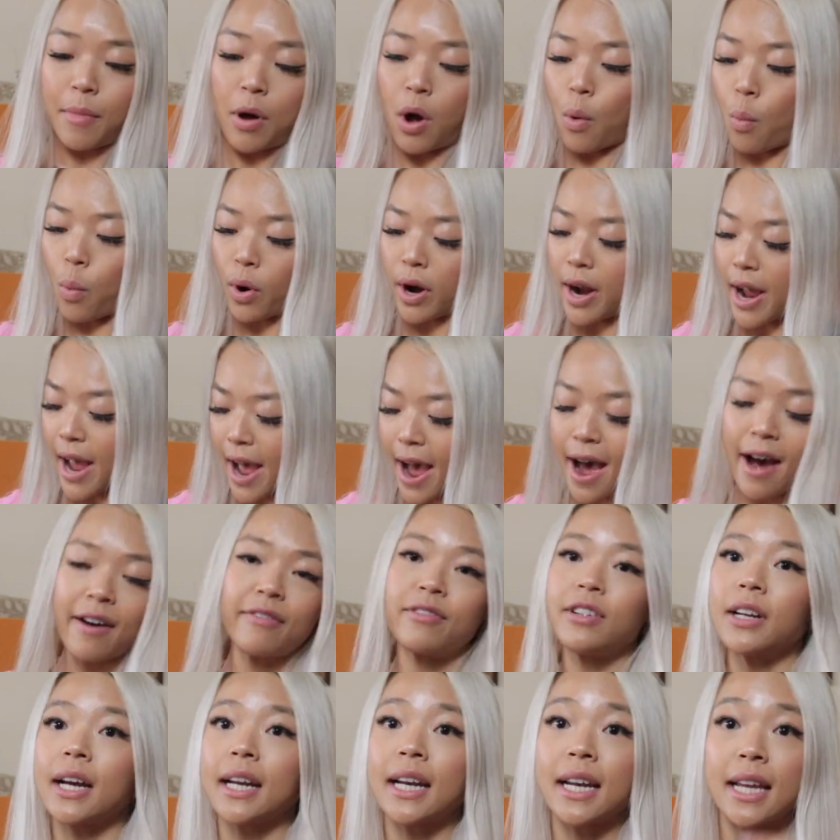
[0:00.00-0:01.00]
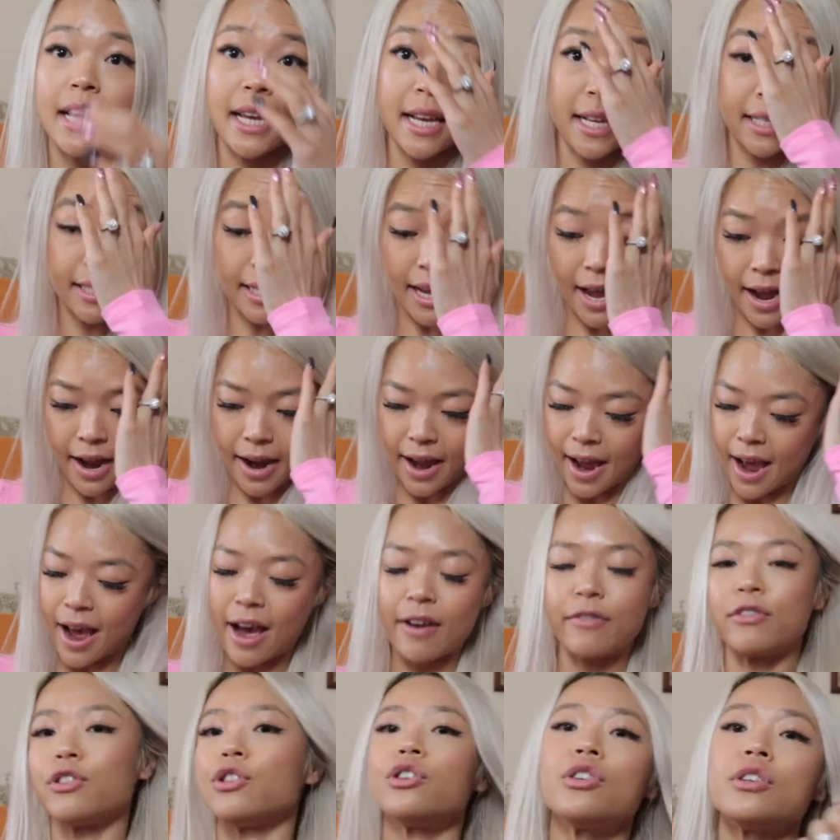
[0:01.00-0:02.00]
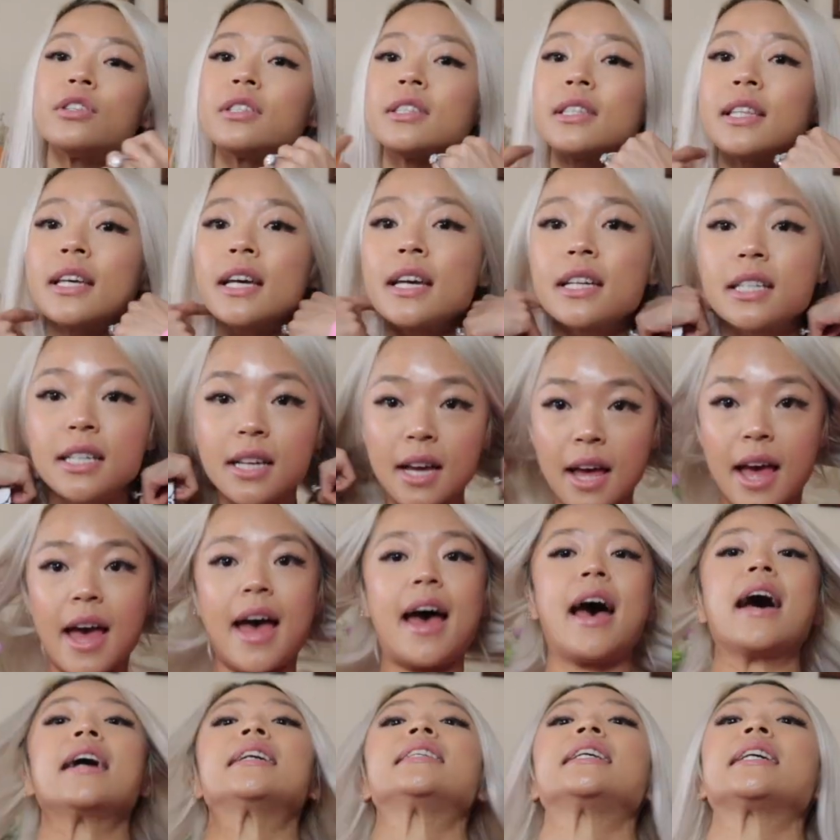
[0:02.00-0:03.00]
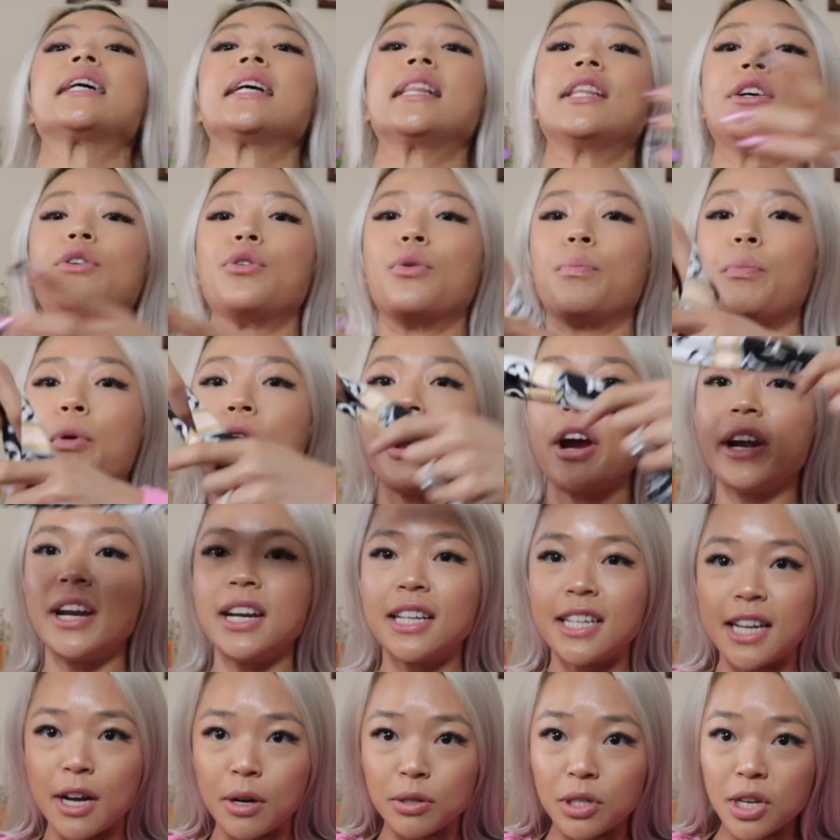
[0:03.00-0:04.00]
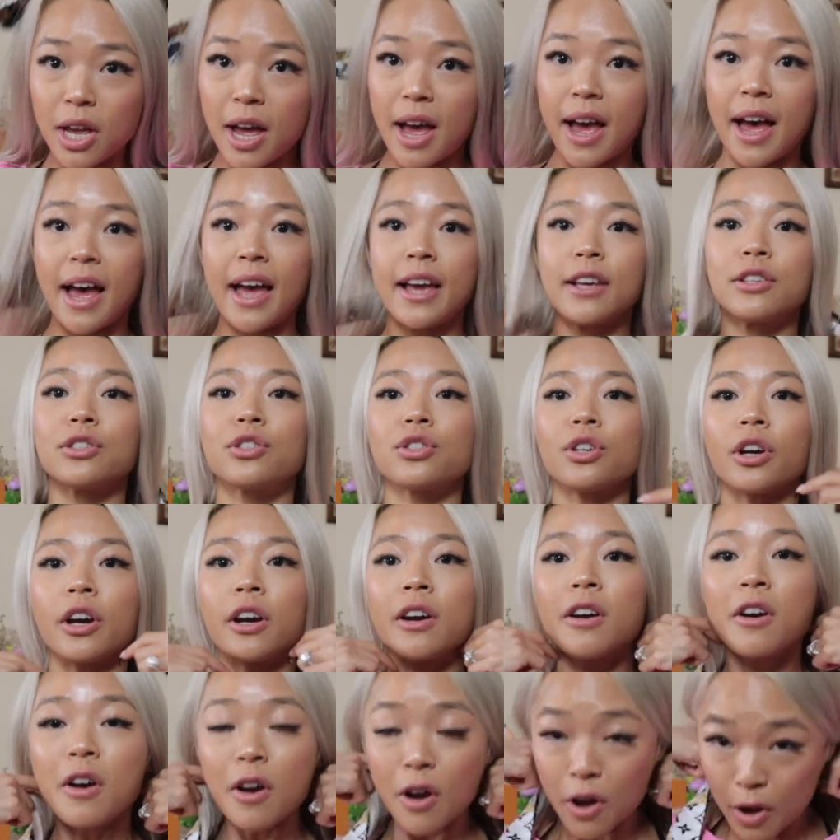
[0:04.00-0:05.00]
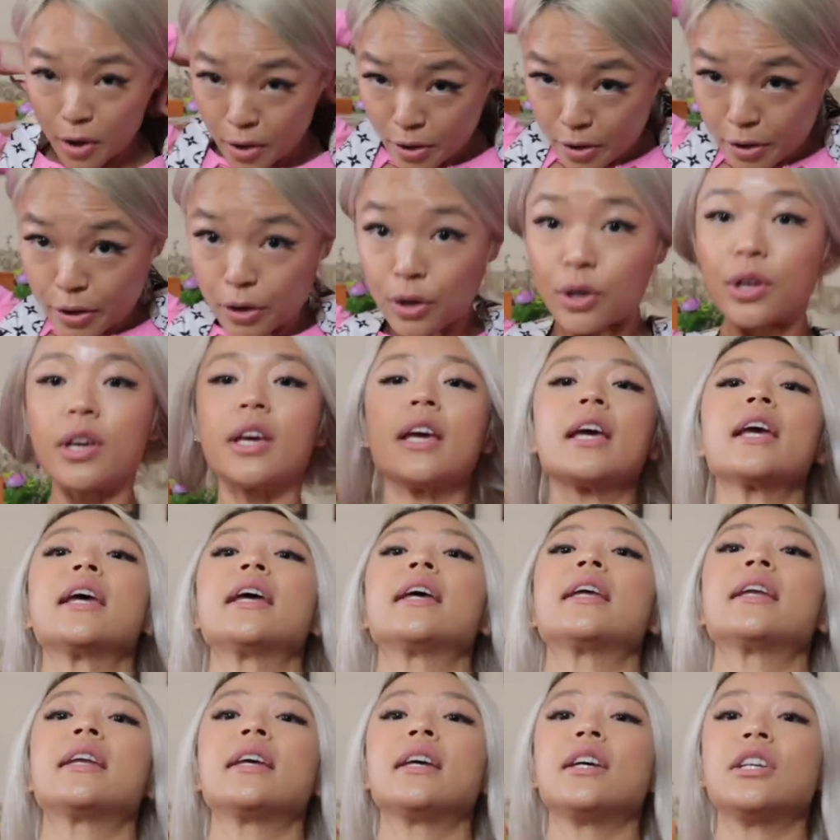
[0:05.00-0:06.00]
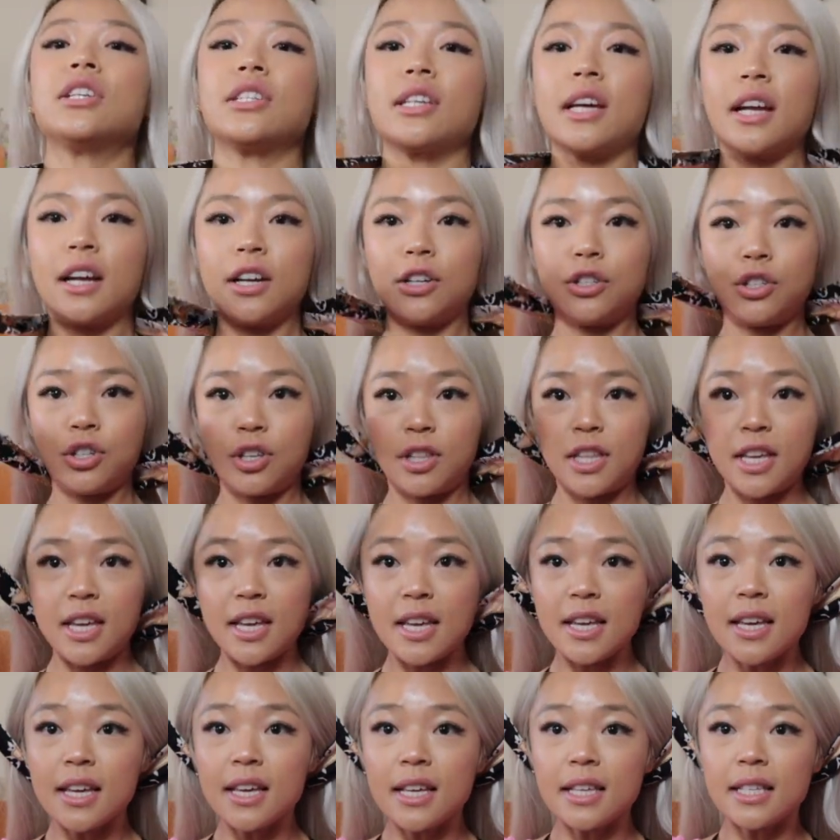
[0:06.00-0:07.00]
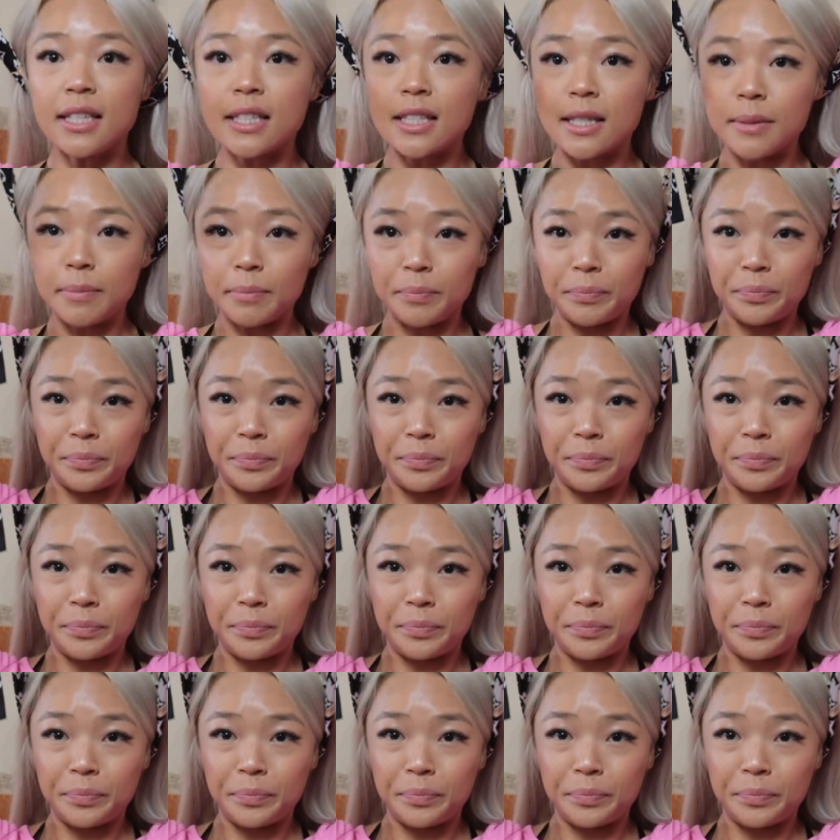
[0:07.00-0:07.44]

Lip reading: What I have done is I have used it as like a little ponytail tie, so you can just kind of do this.